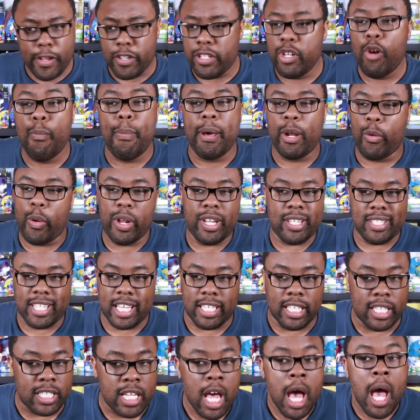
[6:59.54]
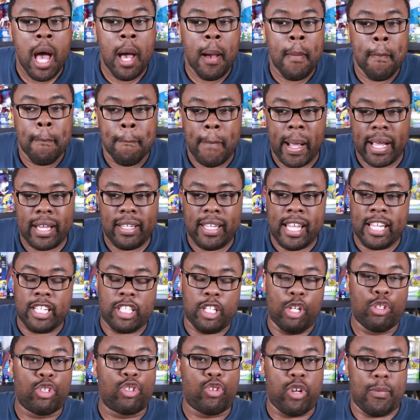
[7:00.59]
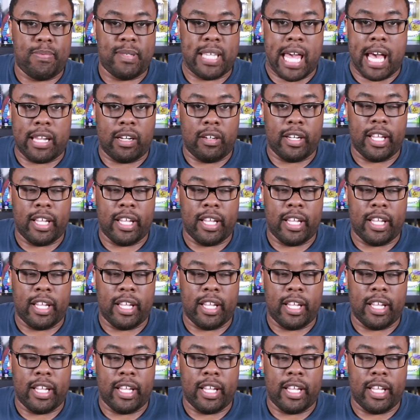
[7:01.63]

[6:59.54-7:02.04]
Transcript: There's no better way to say this. Michelangelo trips out